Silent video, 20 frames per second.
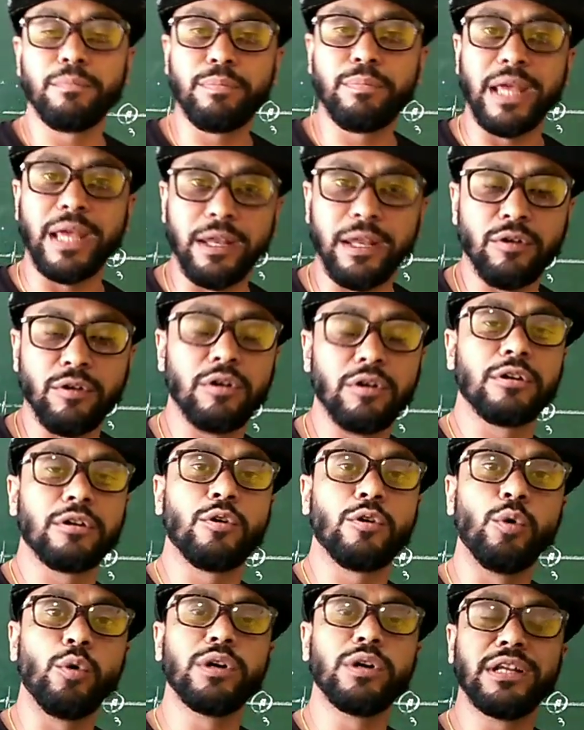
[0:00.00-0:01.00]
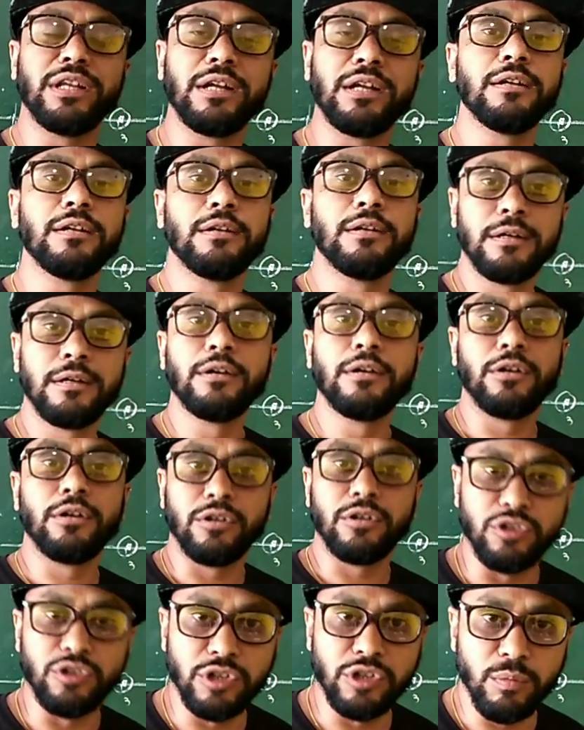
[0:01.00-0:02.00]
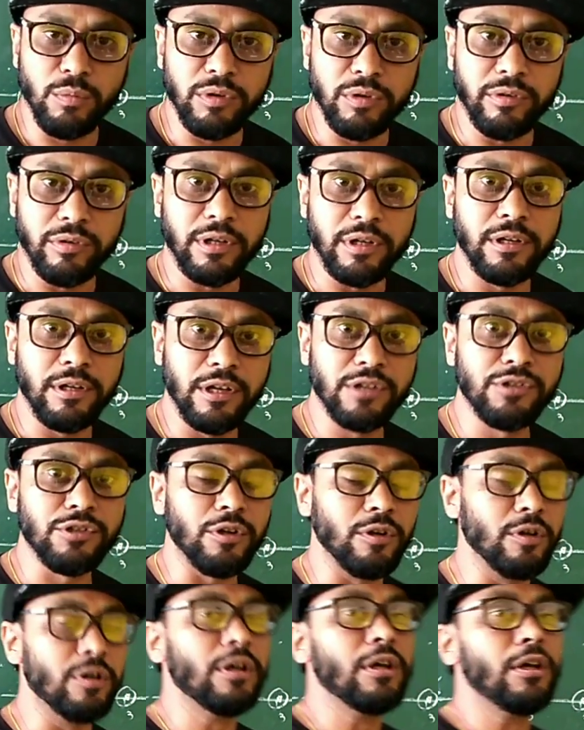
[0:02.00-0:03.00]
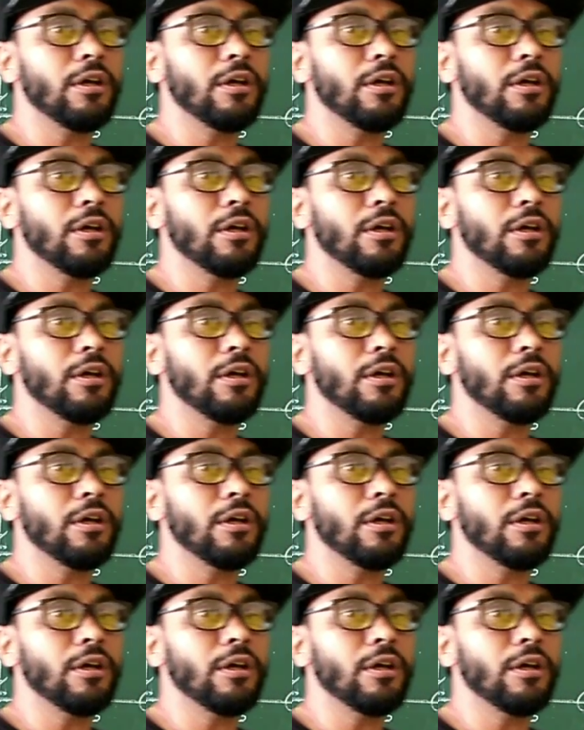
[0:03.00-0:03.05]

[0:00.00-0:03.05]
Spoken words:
plane or the coordinate geometry. Yes or no?